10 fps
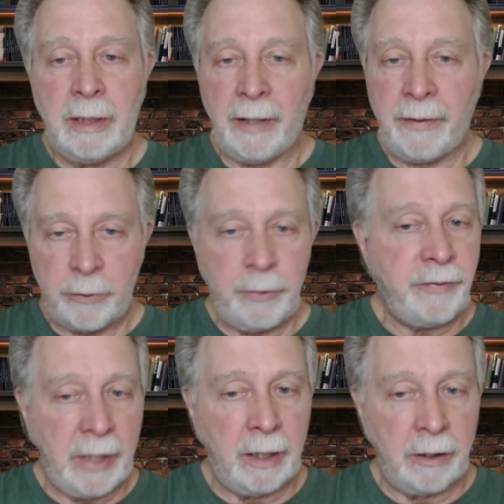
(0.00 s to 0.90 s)
I think we've
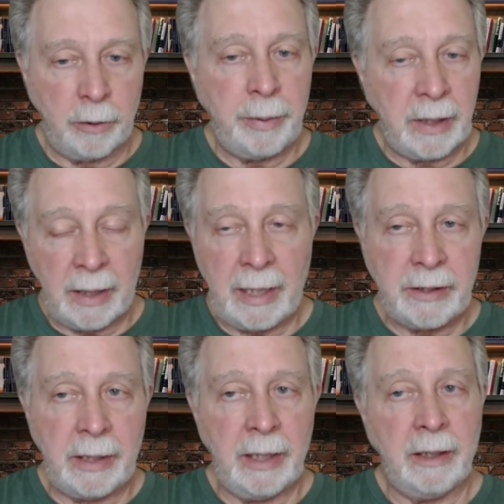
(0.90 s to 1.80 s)
done a little bit of that
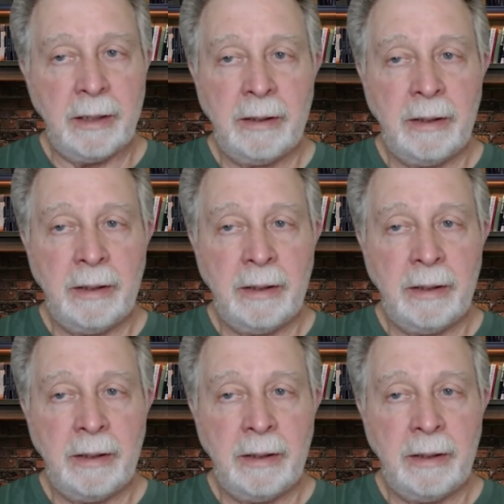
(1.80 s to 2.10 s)
today.